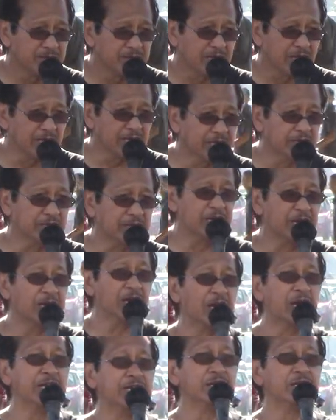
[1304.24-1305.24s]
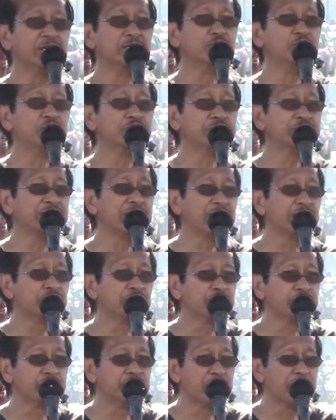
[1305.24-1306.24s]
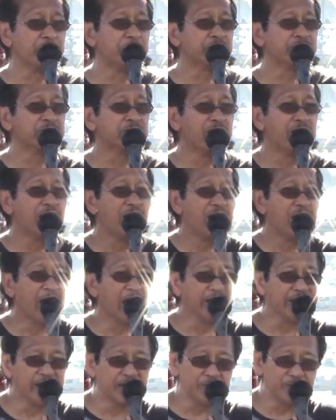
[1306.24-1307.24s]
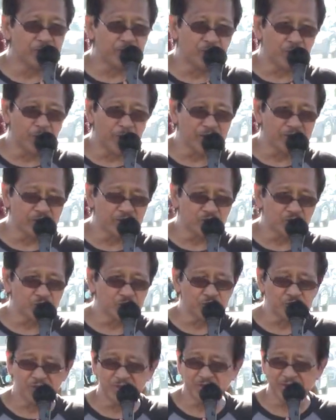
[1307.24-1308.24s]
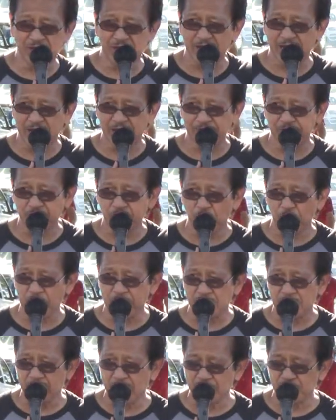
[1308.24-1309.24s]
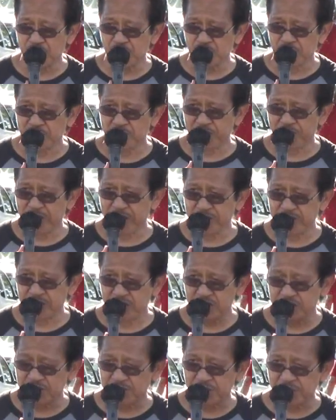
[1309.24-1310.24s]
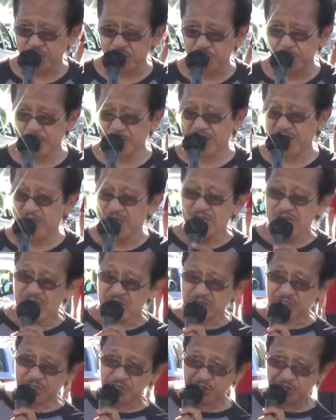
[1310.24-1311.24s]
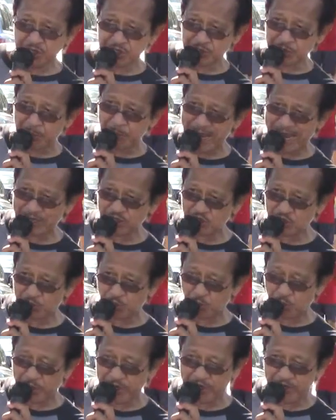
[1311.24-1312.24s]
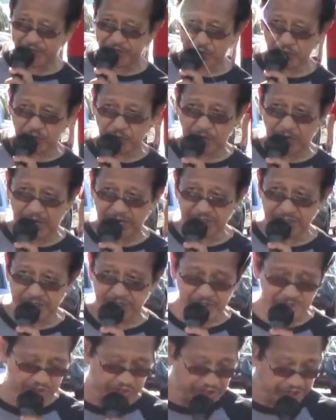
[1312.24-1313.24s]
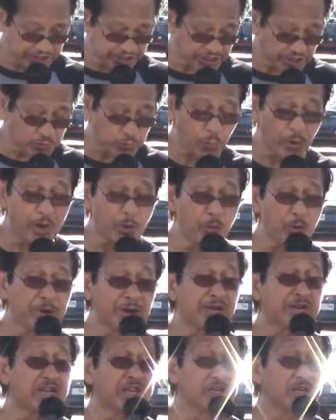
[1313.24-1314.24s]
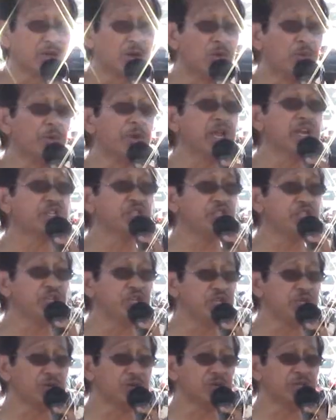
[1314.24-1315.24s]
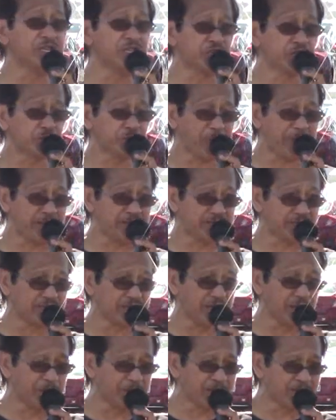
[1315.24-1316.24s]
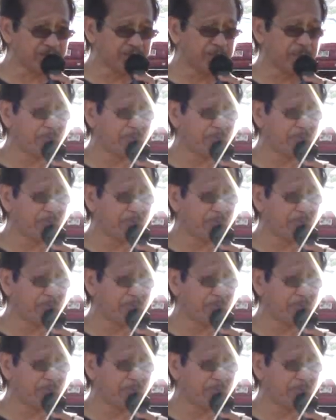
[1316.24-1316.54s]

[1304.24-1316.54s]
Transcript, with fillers: And uh, uh, Jesus answered Thomas, I am the way, the truth, and the life. No one comes to the Father except through me. So there's a mansion waiting for you guys there. This is where we are going to go. We are secured in this place. Amen.